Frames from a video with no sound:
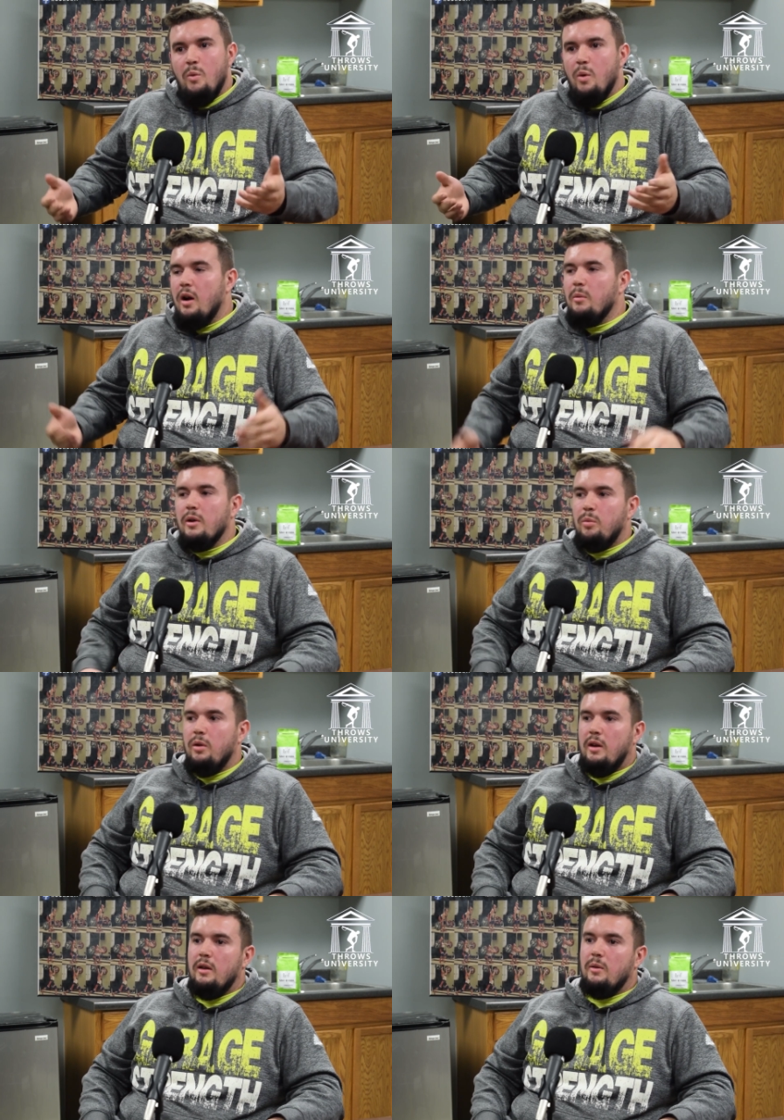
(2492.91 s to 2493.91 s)
what I'm going to
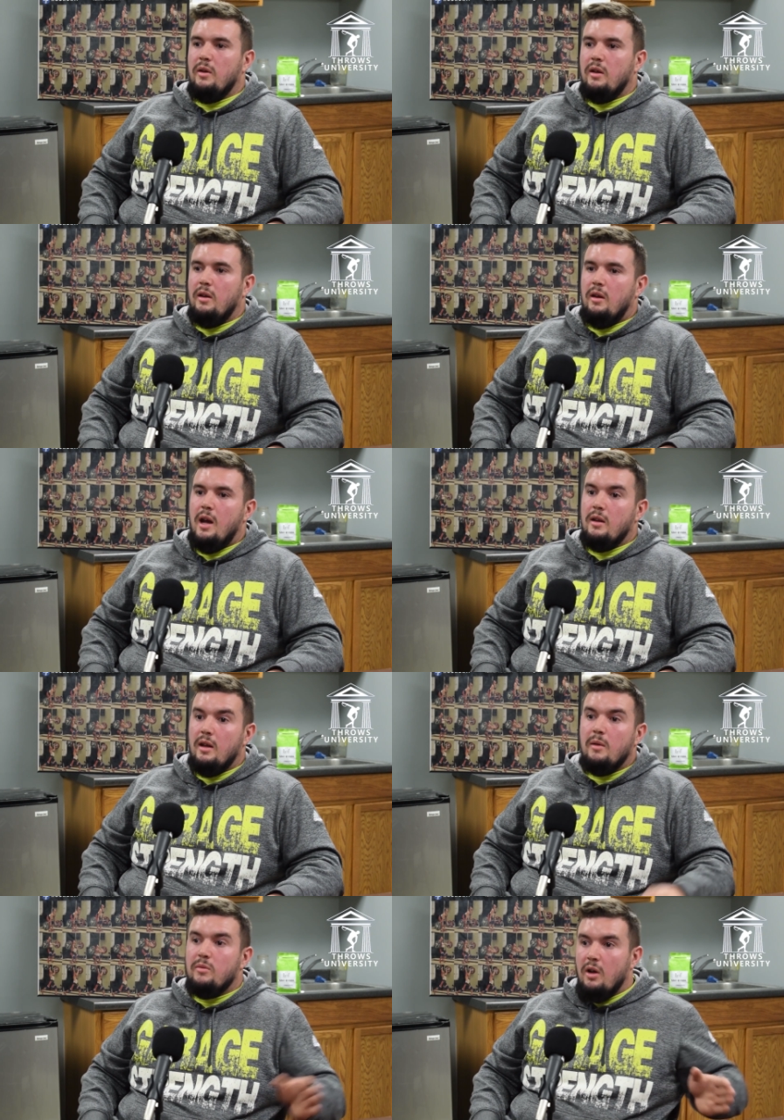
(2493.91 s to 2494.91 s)
put into it?" And
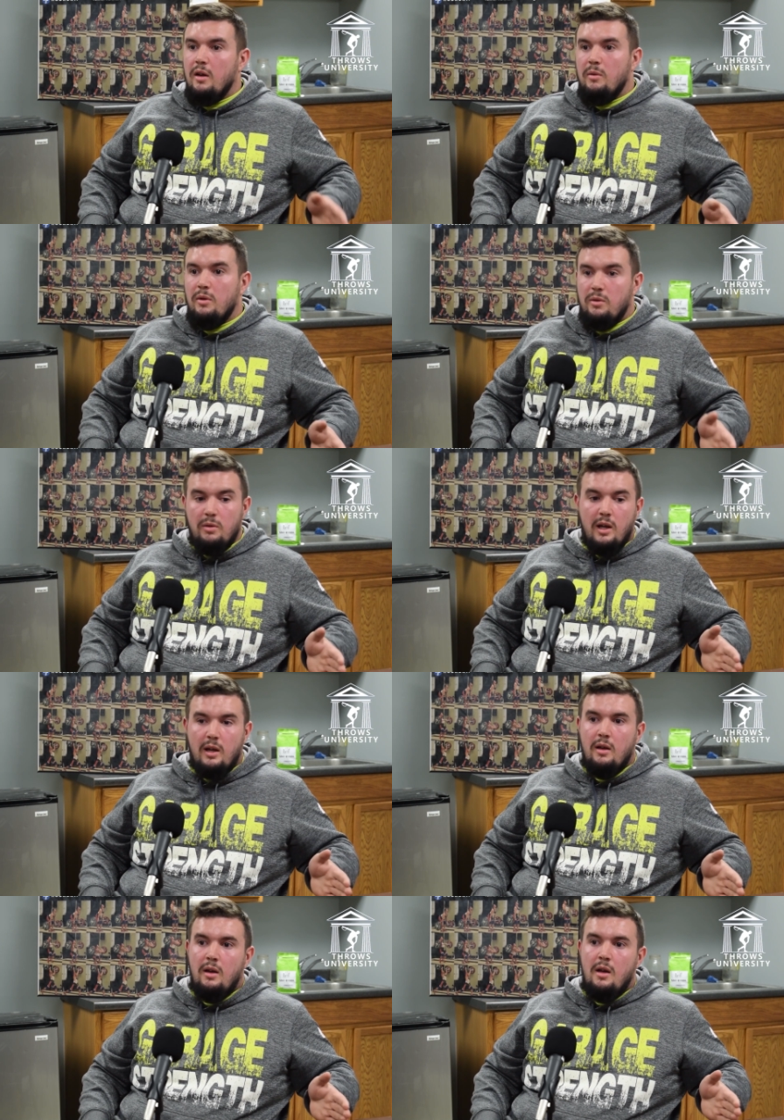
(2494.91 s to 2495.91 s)
him talking me through
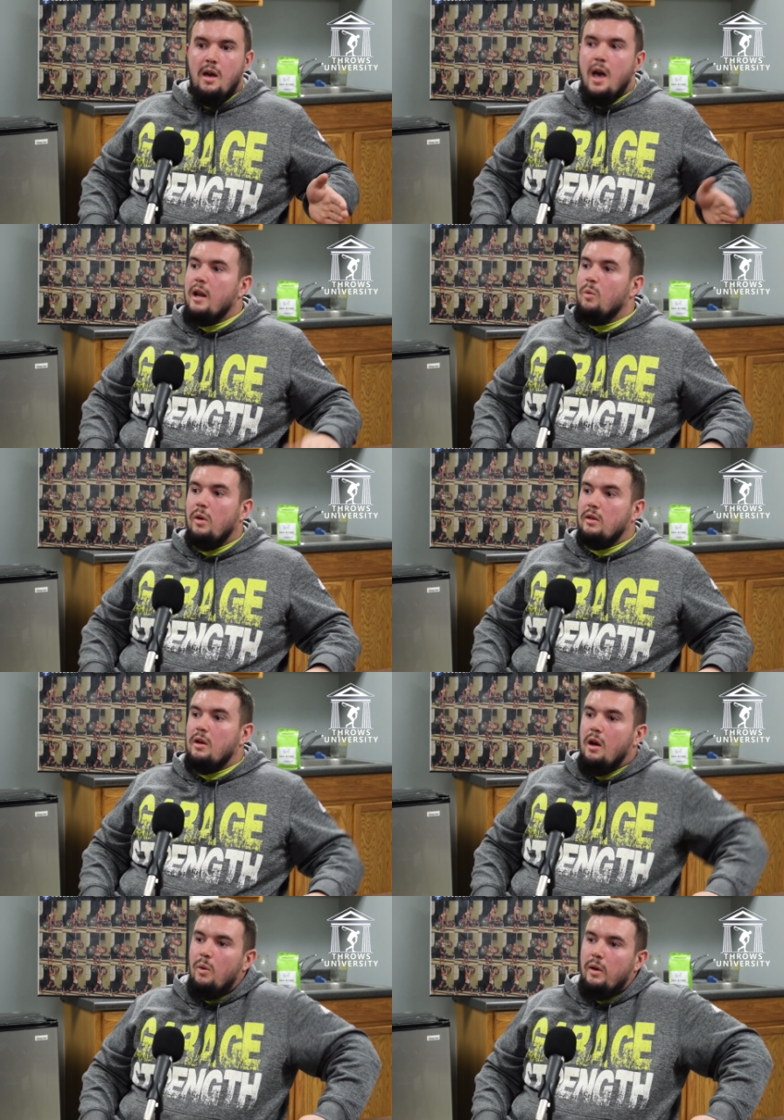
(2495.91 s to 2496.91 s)
like, and it wasn't
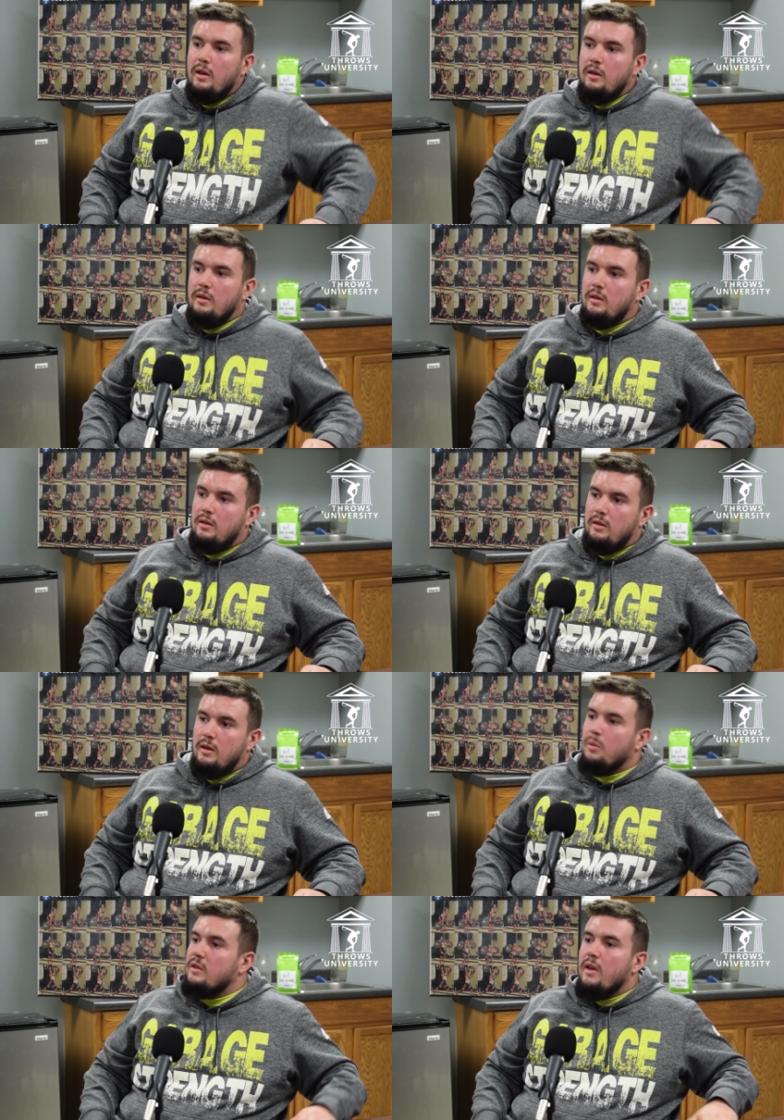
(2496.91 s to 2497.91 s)
always,
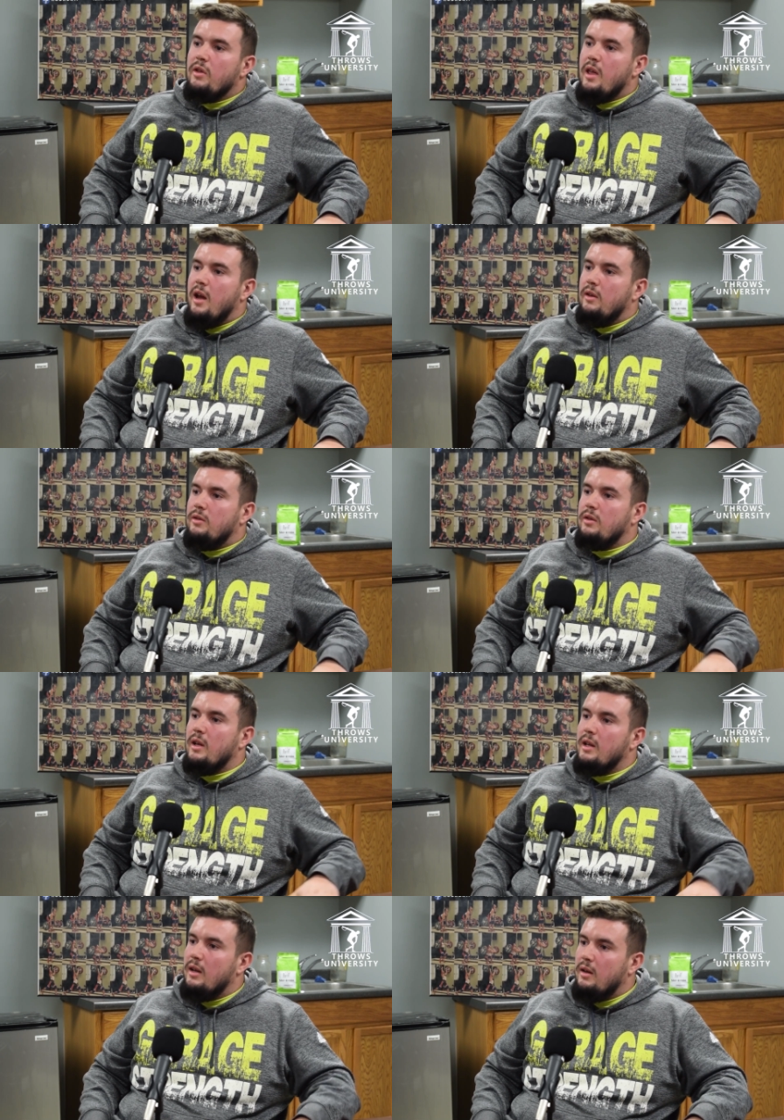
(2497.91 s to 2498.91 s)
it was never the answers
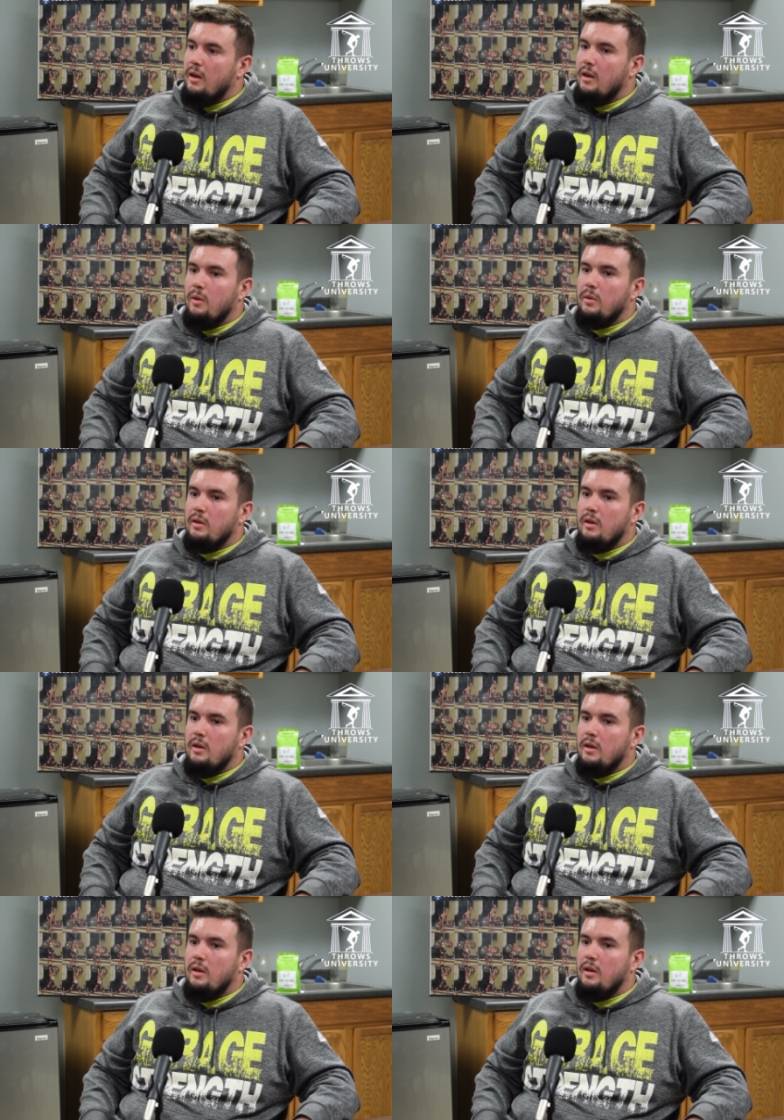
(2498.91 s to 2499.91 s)
I needed to hear. It was,
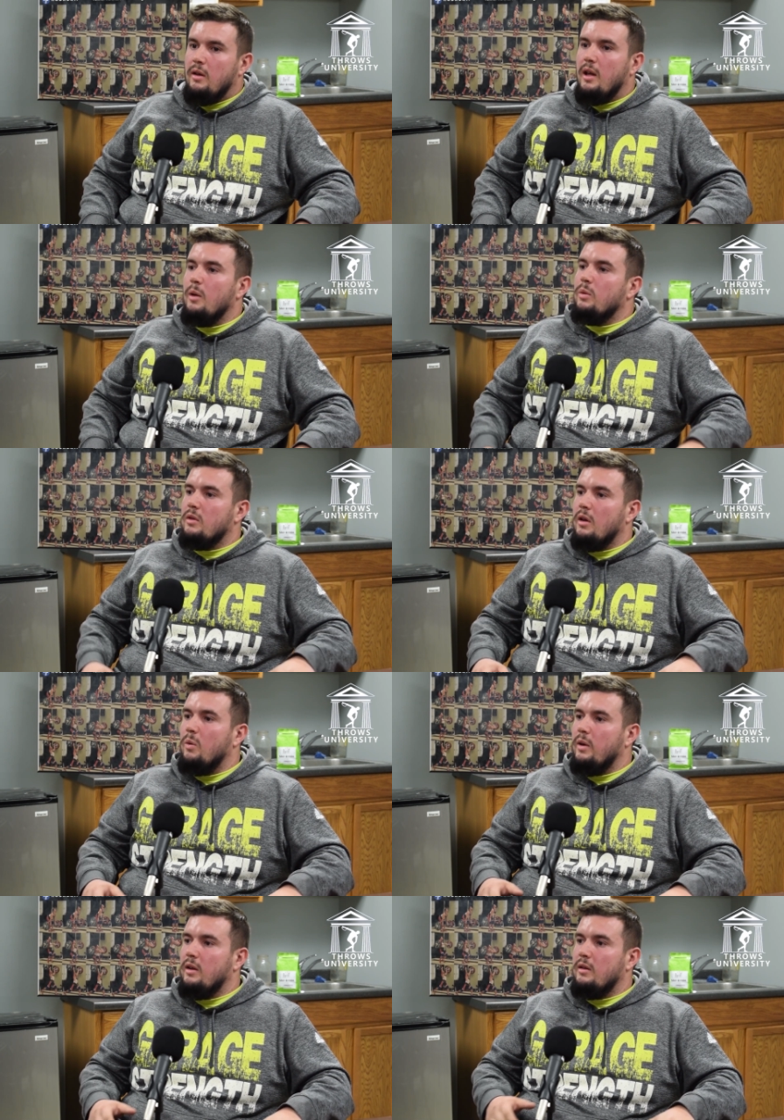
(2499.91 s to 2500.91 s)
it was
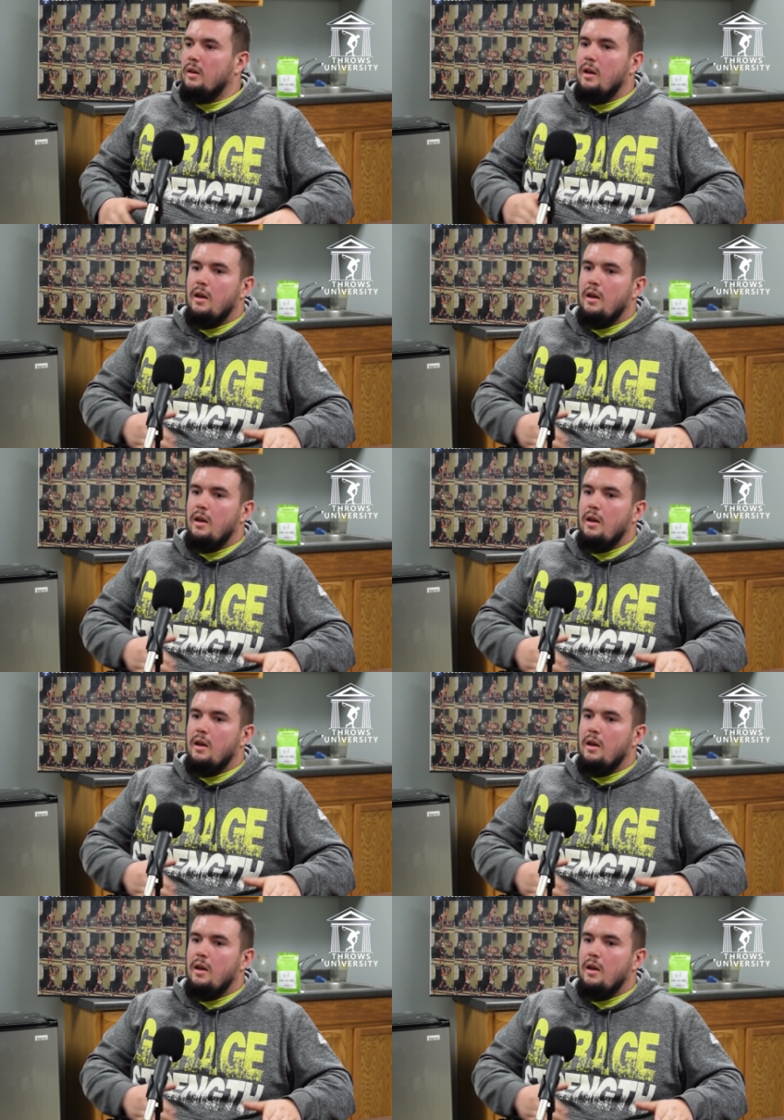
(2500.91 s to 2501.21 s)
always